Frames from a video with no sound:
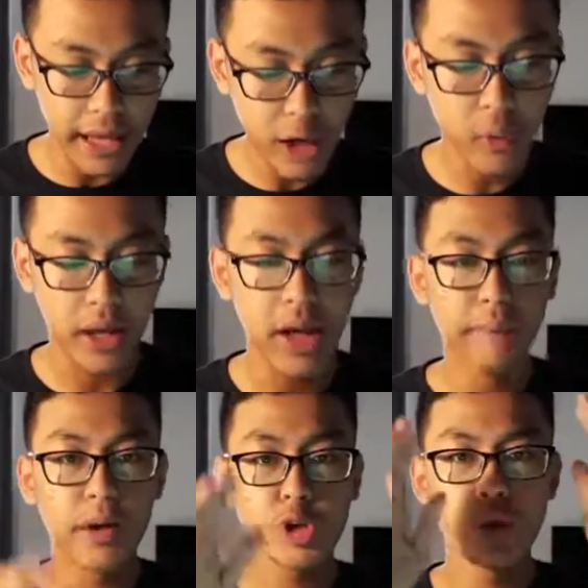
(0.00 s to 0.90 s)
anyway,
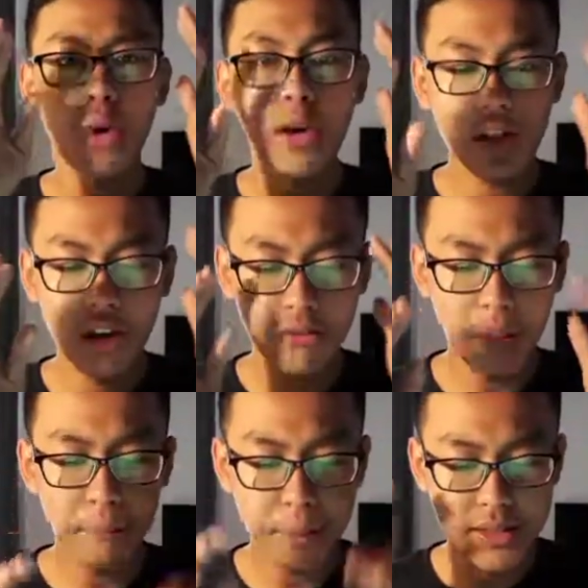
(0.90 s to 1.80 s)
because we only give
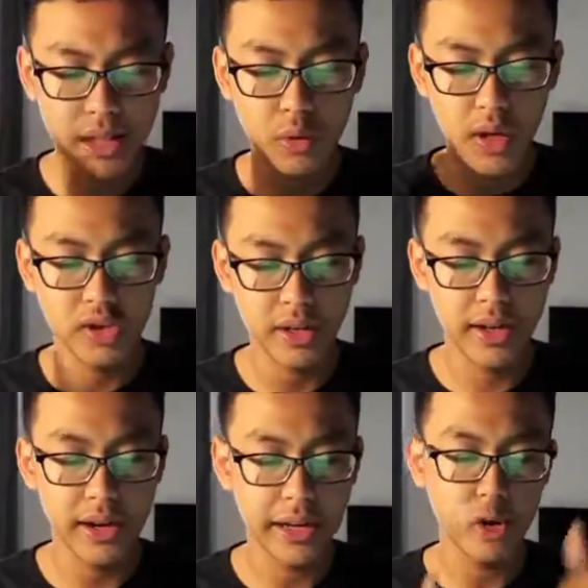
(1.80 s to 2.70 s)
them basic knowledge
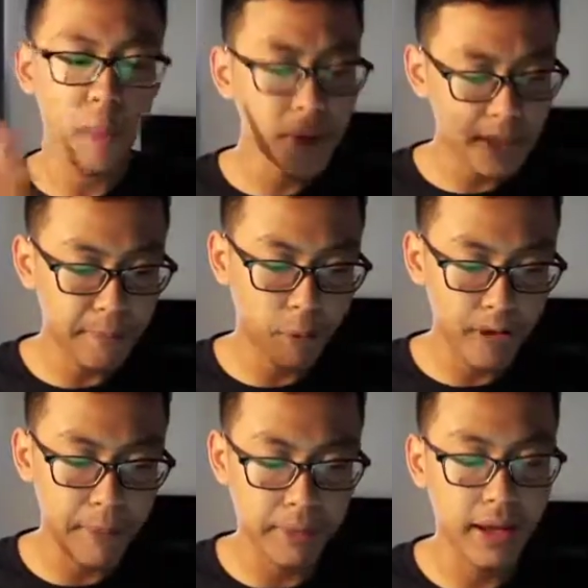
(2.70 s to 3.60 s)
regarding computer
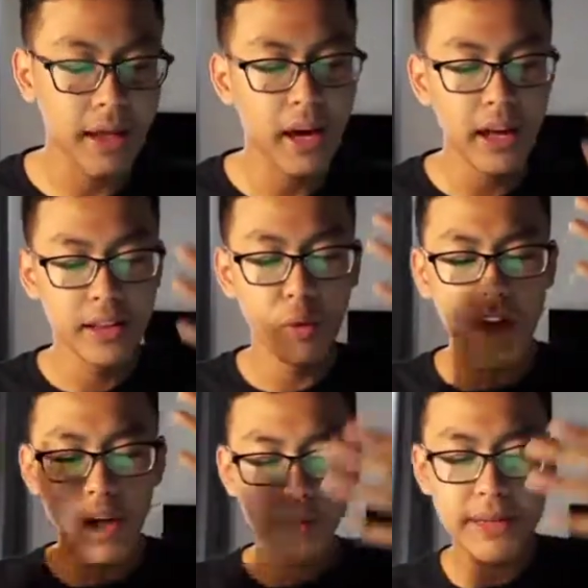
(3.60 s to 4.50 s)
programming. They will
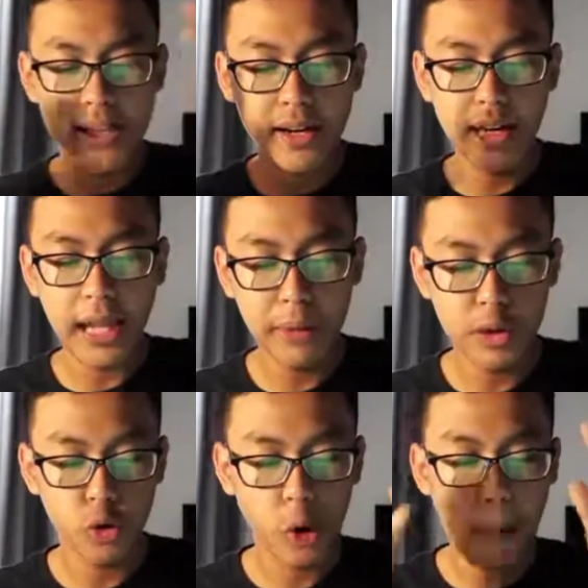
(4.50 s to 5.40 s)
not be suddenly
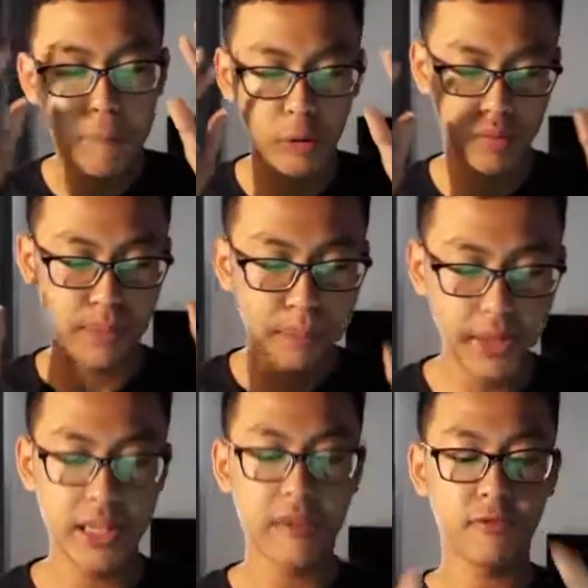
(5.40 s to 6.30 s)
able to compete with people
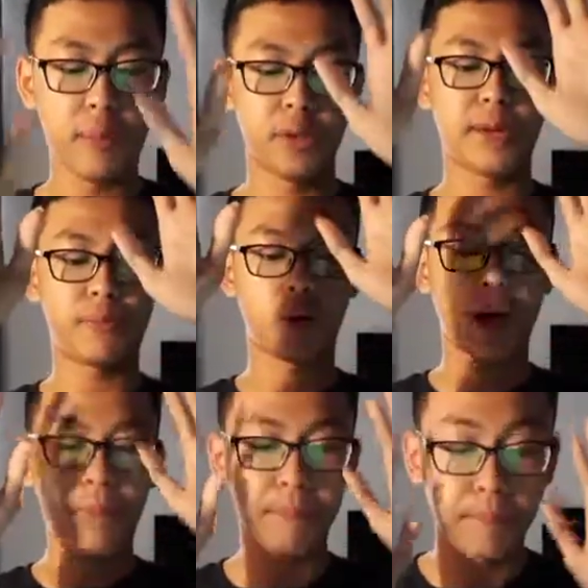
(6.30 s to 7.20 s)
that have computer
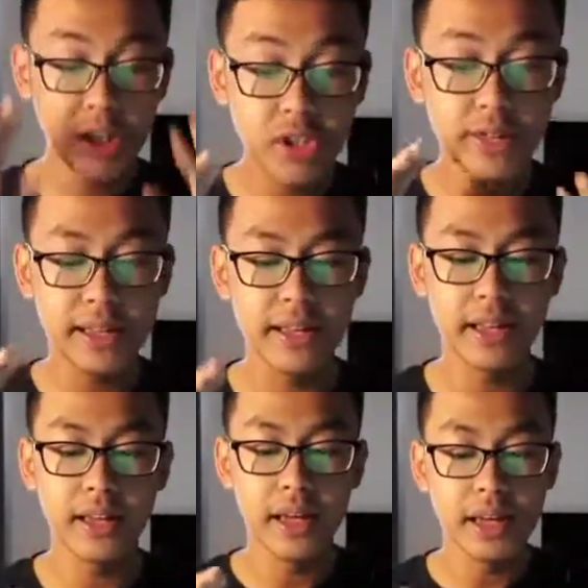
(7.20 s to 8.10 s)
programming major
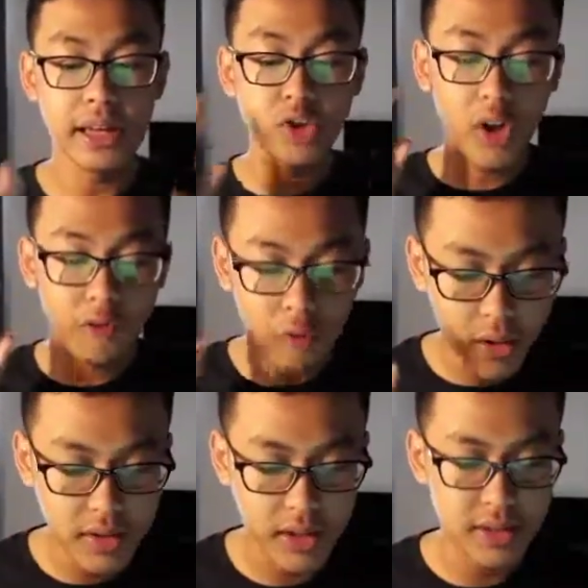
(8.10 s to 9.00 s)
degree in job
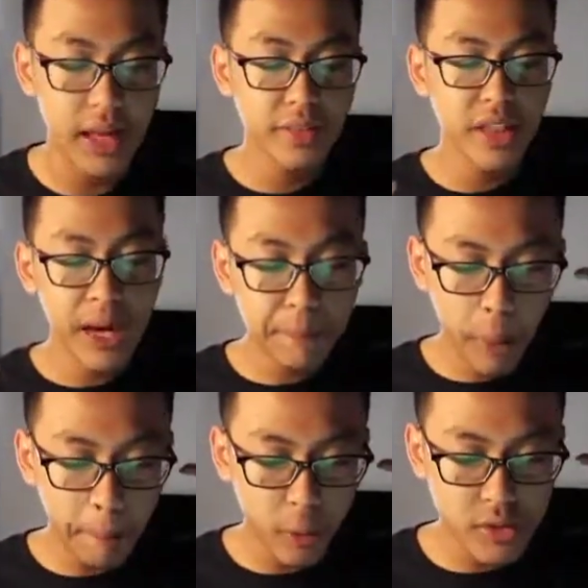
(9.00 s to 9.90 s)
forces. Their
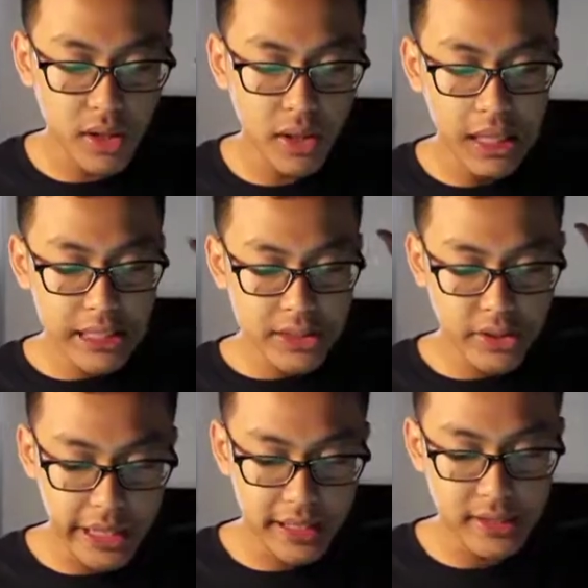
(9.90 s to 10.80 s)
proposal
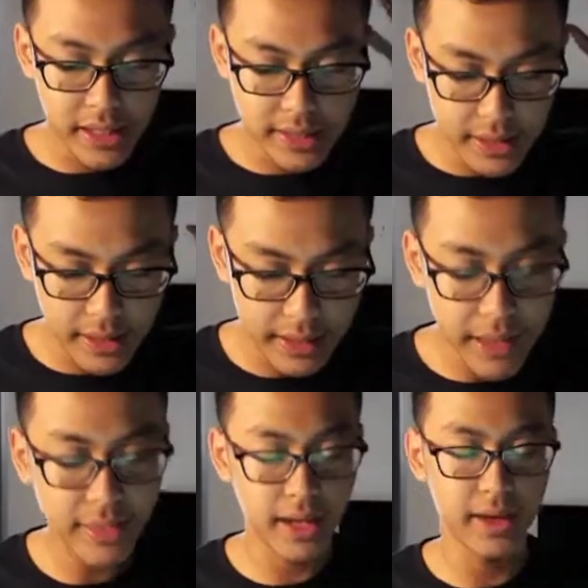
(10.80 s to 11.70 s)
changes
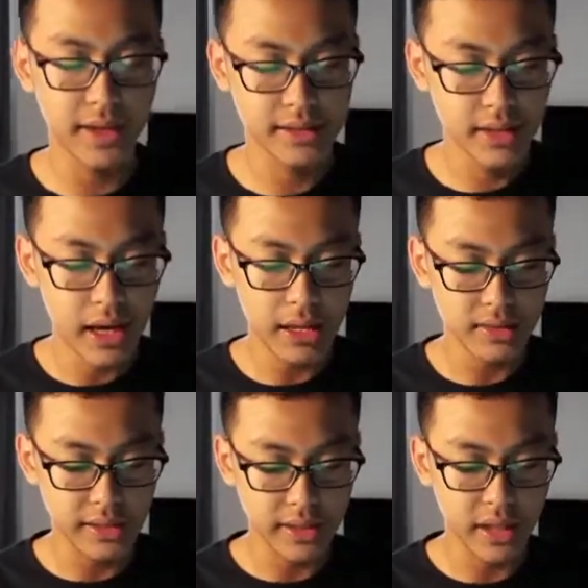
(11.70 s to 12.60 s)
nothing, ladies and
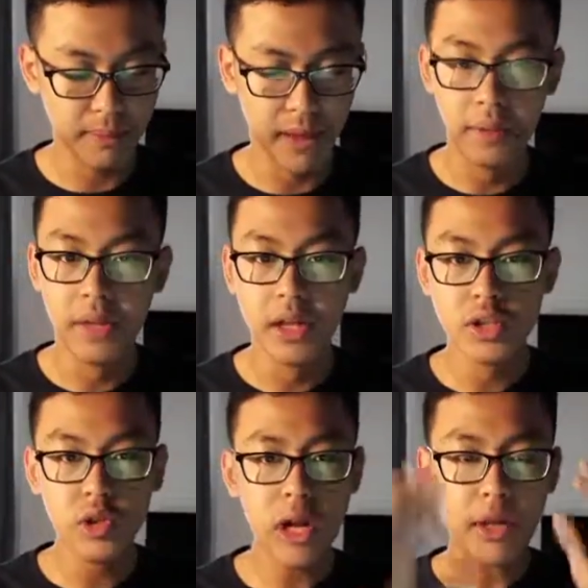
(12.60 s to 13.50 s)
gentlemen.
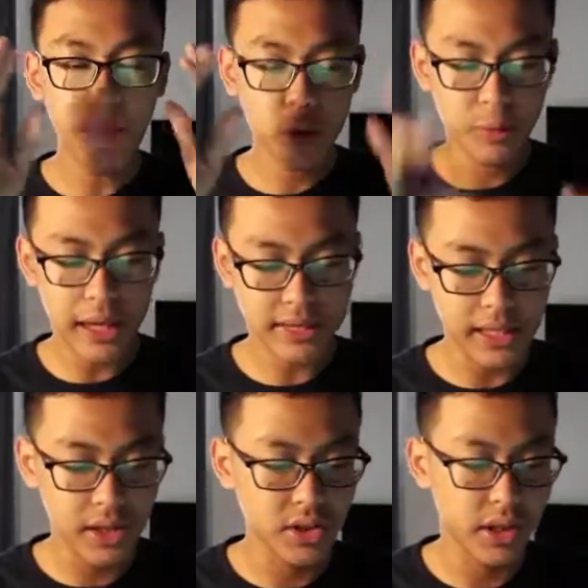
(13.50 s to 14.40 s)
So now come to my
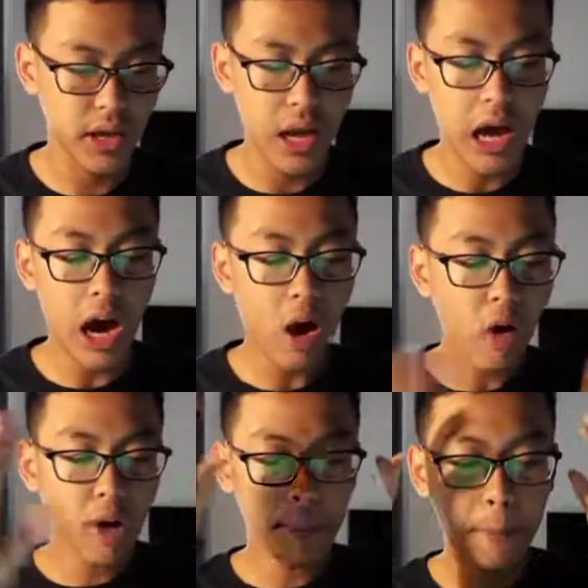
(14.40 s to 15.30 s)
extension. How
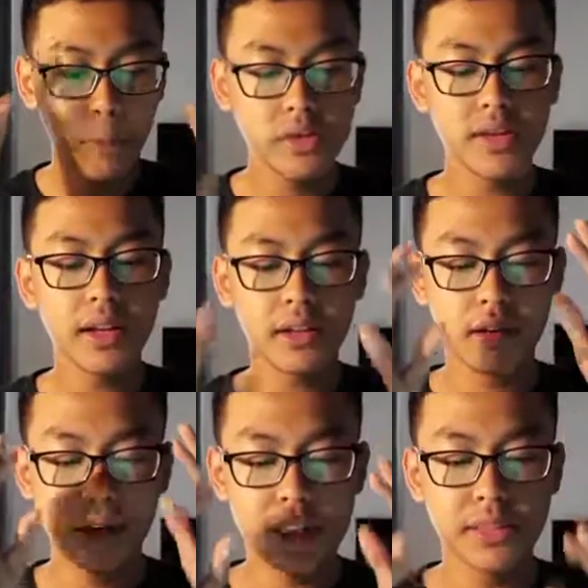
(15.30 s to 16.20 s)
our proposal
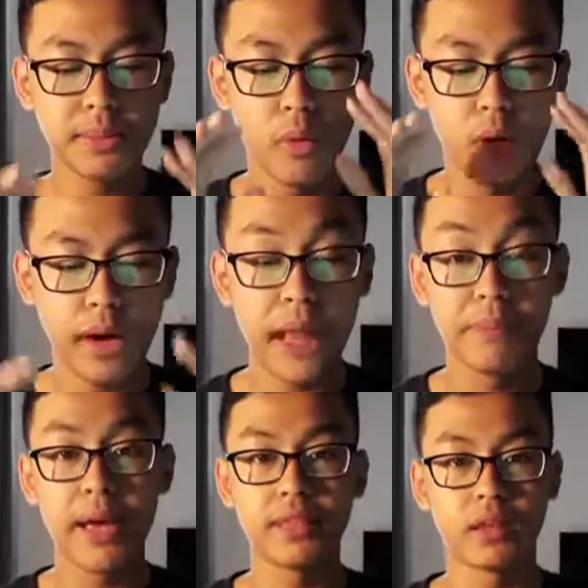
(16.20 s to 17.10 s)
creates more
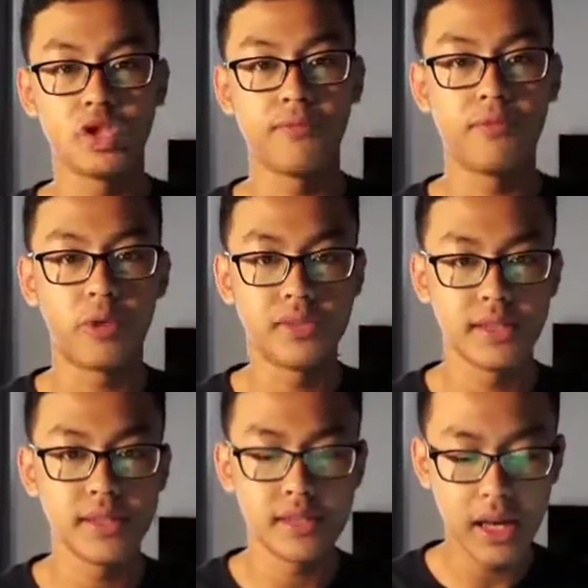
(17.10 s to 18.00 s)
and better job
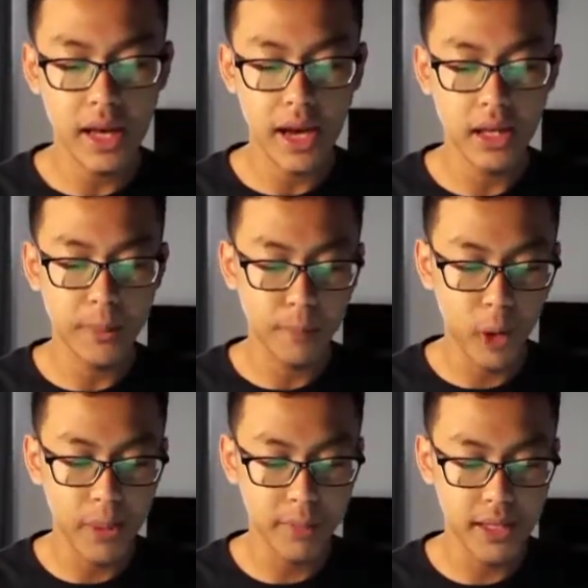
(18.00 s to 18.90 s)
forces and
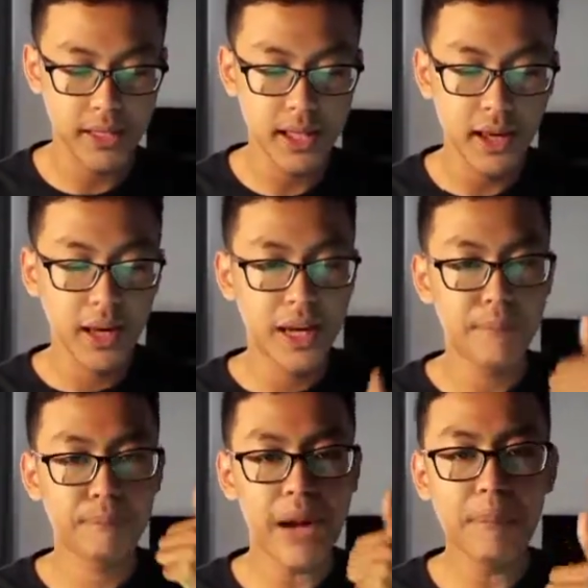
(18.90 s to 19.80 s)
employments. The
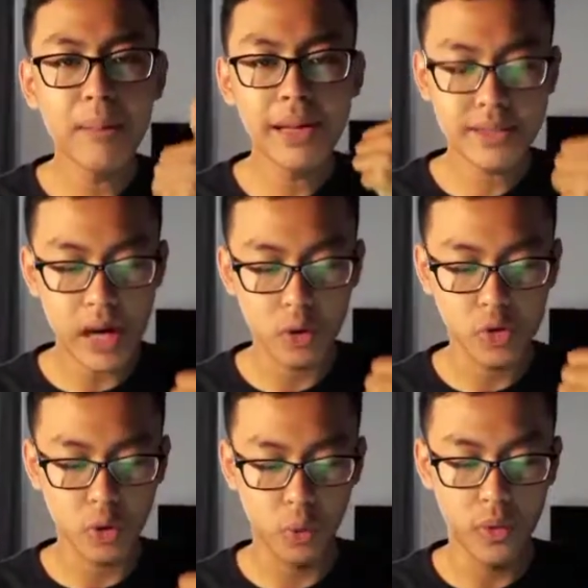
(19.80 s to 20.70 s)
problem in
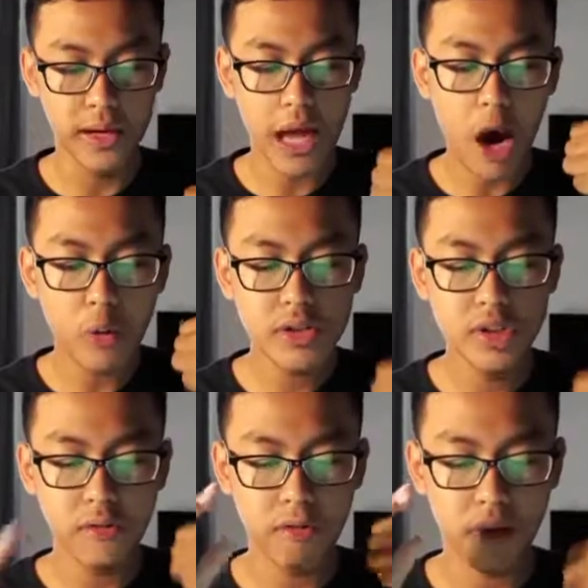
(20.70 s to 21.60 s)
status quo in our
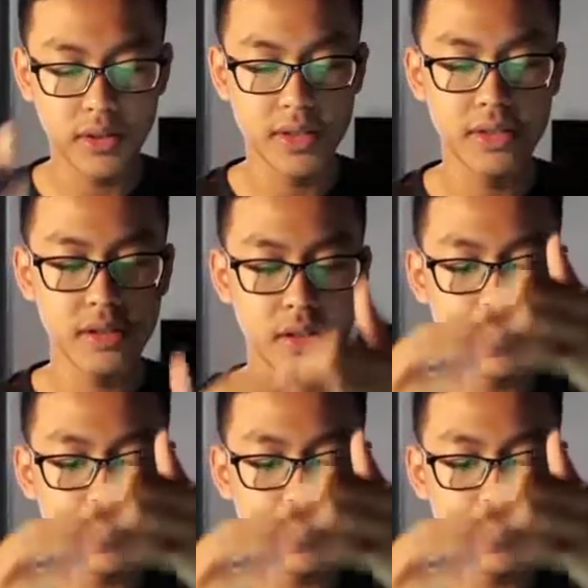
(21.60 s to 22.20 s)
job forces